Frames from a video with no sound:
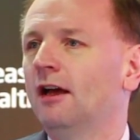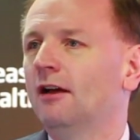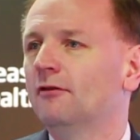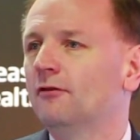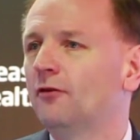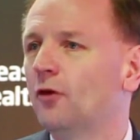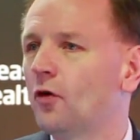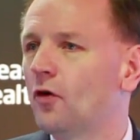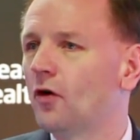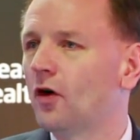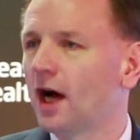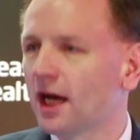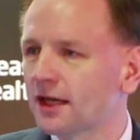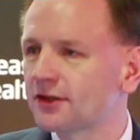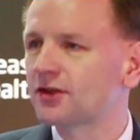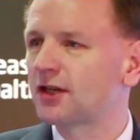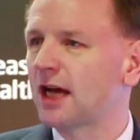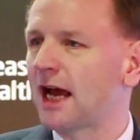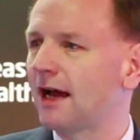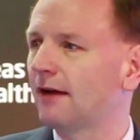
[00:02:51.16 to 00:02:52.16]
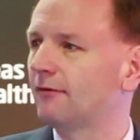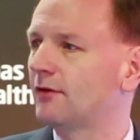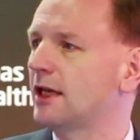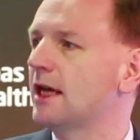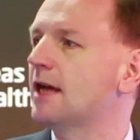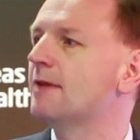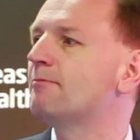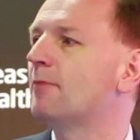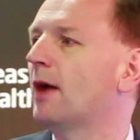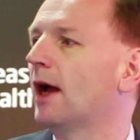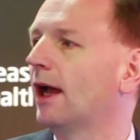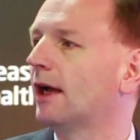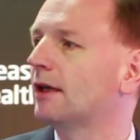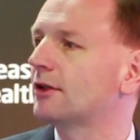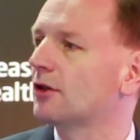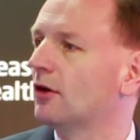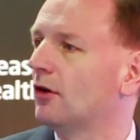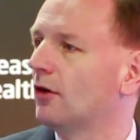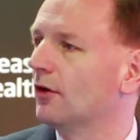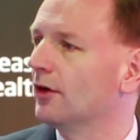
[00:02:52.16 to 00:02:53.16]
for us to have the
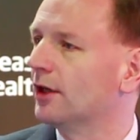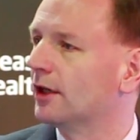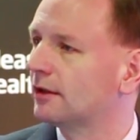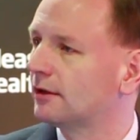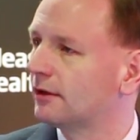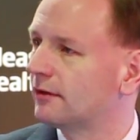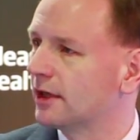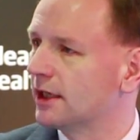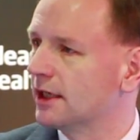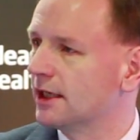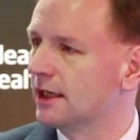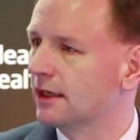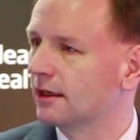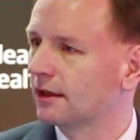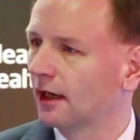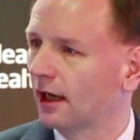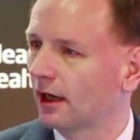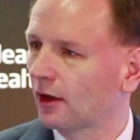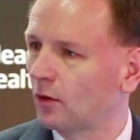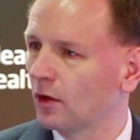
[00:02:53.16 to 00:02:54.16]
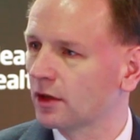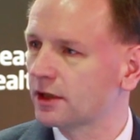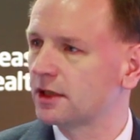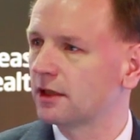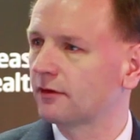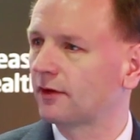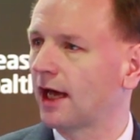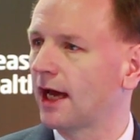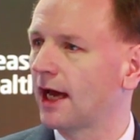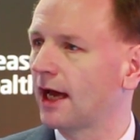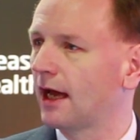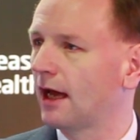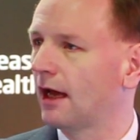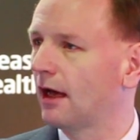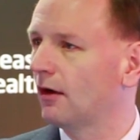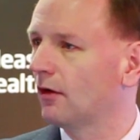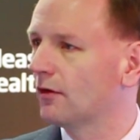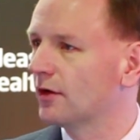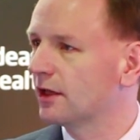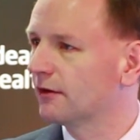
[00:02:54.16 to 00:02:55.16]
impact on the quality of
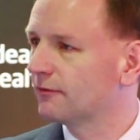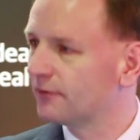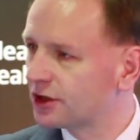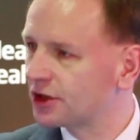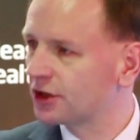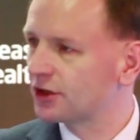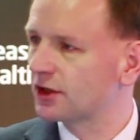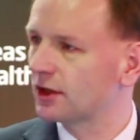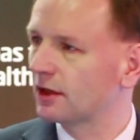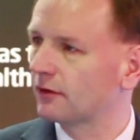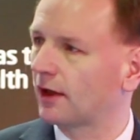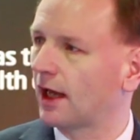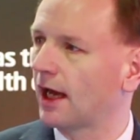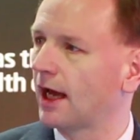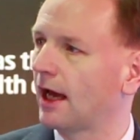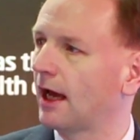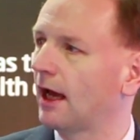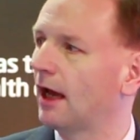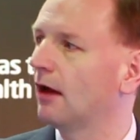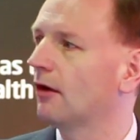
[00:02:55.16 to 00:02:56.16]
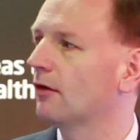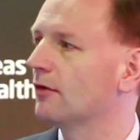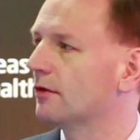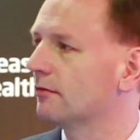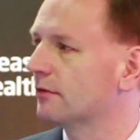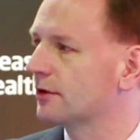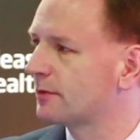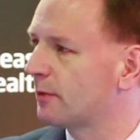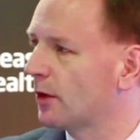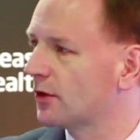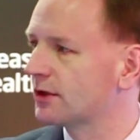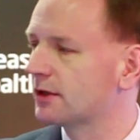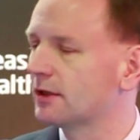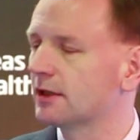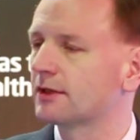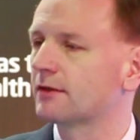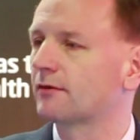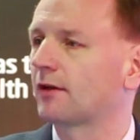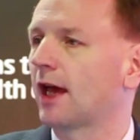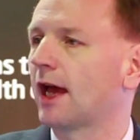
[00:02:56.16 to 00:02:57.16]
care, on the efficiency of care, on the
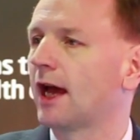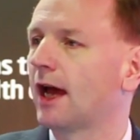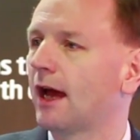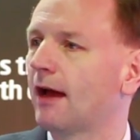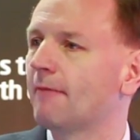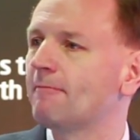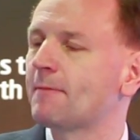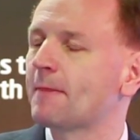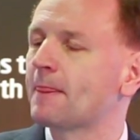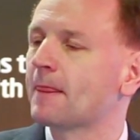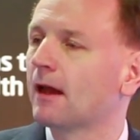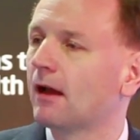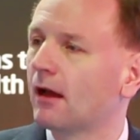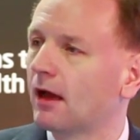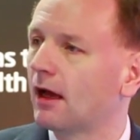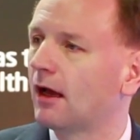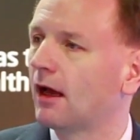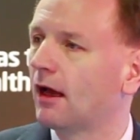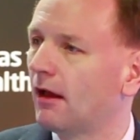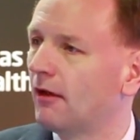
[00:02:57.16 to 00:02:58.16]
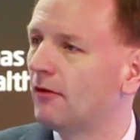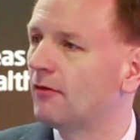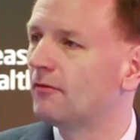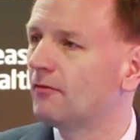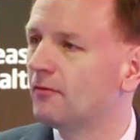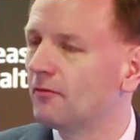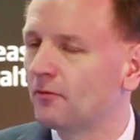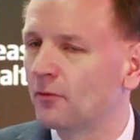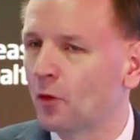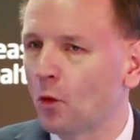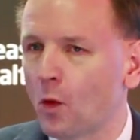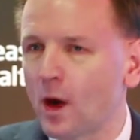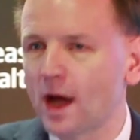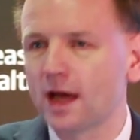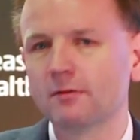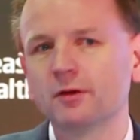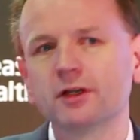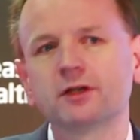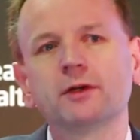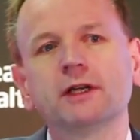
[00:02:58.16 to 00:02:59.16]
responsiveness of care, the way
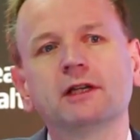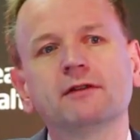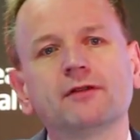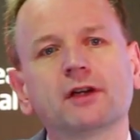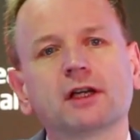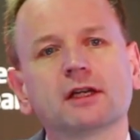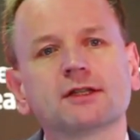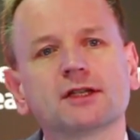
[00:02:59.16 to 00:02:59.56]
in which we configure